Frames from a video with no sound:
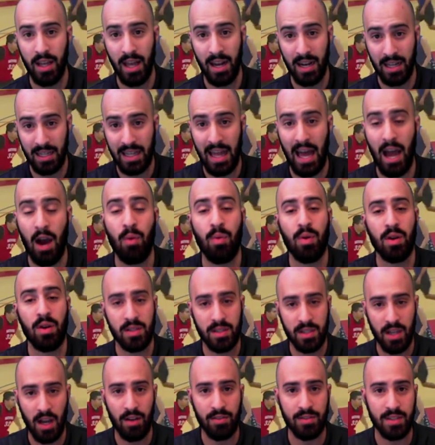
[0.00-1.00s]
and allow
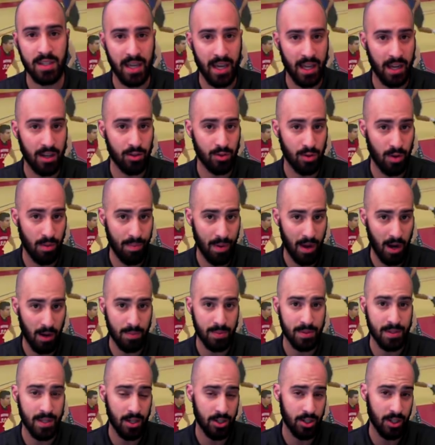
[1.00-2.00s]
ourselves to get into a better
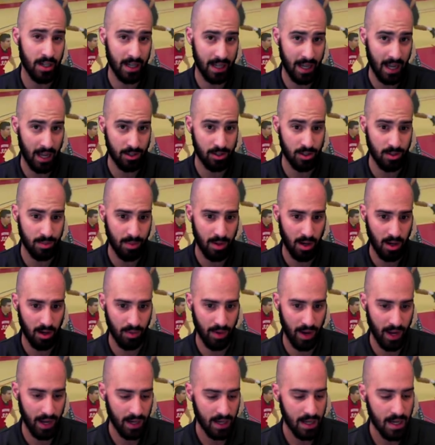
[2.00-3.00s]
position to catch the ball,
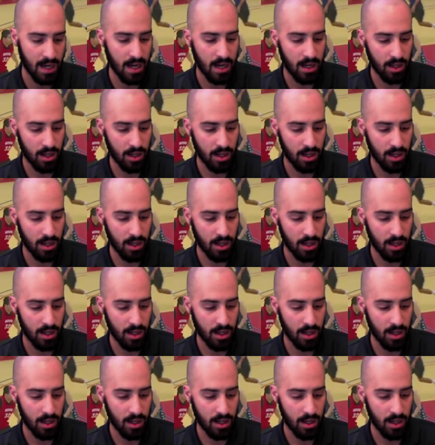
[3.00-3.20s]
right?